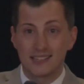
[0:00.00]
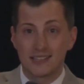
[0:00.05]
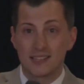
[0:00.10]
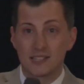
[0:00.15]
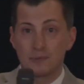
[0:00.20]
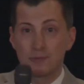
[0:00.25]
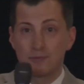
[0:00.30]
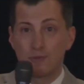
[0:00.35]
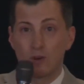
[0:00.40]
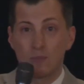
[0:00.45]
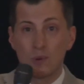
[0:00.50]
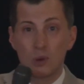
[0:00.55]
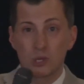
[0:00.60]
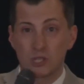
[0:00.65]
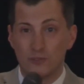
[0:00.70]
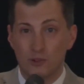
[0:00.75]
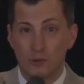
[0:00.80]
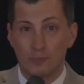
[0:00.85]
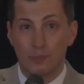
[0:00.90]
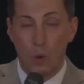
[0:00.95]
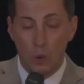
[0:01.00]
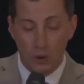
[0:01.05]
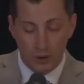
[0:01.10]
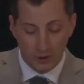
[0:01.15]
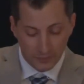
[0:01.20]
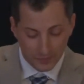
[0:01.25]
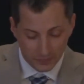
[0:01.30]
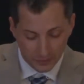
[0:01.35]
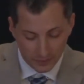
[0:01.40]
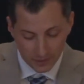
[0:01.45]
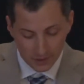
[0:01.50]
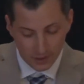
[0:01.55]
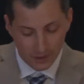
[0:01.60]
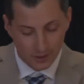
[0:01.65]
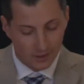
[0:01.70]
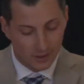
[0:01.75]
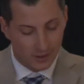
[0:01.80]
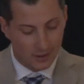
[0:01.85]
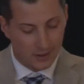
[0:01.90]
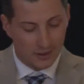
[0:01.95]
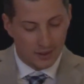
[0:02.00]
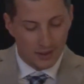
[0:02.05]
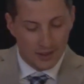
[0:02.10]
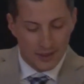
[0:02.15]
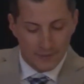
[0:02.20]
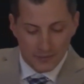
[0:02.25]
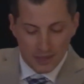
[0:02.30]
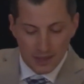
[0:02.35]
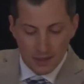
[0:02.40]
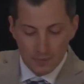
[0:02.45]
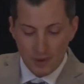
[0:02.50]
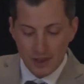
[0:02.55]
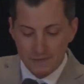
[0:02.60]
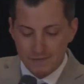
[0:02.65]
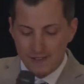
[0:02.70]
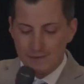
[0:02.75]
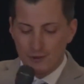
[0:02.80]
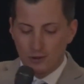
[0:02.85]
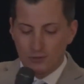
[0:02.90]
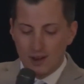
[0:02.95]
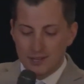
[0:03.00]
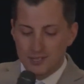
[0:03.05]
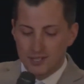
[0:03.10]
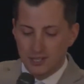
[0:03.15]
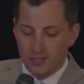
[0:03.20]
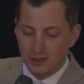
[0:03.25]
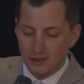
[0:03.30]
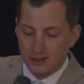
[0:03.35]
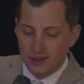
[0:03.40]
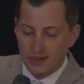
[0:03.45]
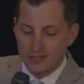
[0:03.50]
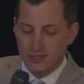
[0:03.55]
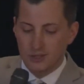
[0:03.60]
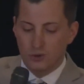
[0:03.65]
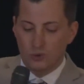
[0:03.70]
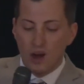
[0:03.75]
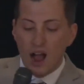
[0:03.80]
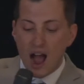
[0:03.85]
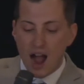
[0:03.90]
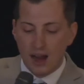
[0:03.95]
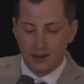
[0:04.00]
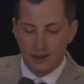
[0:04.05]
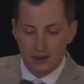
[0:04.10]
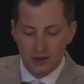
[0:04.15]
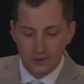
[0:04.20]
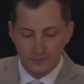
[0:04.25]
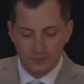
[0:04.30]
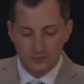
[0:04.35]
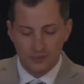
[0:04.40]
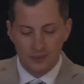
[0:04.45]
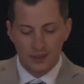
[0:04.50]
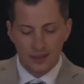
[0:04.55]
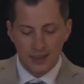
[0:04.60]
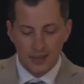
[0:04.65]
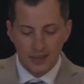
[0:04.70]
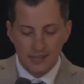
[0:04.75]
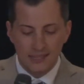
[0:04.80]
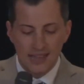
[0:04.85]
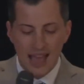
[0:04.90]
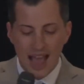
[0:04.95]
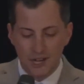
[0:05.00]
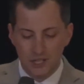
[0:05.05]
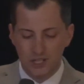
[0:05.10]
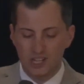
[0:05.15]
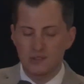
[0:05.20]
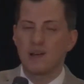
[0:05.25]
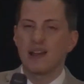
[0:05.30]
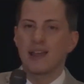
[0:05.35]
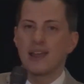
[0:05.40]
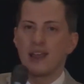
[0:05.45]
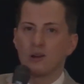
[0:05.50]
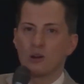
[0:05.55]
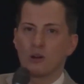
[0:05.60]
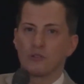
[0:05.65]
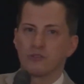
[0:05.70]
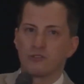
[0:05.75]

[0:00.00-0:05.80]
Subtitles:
since before most of you were born. My favorite wrestler is The Rock. He's actually my hero